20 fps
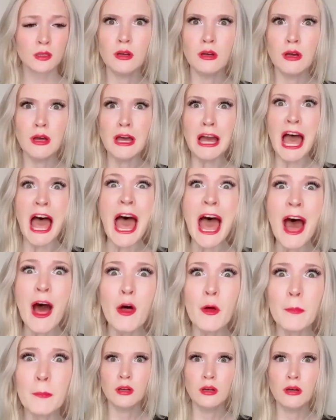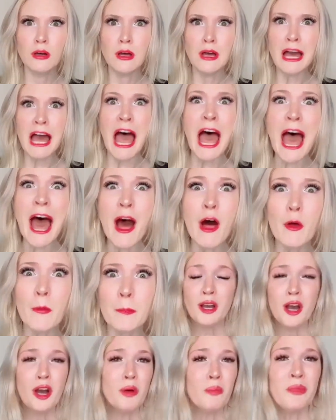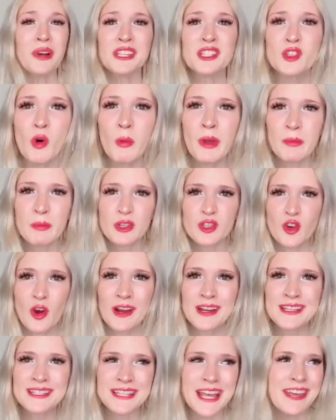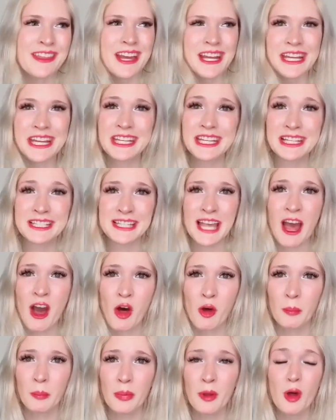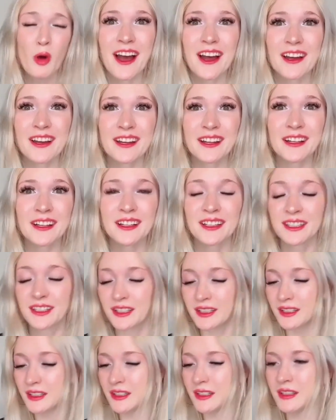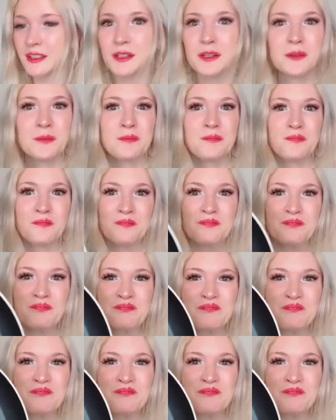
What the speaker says: How? My soulmate was trying to say that he needs help. Here, send him this frying pan.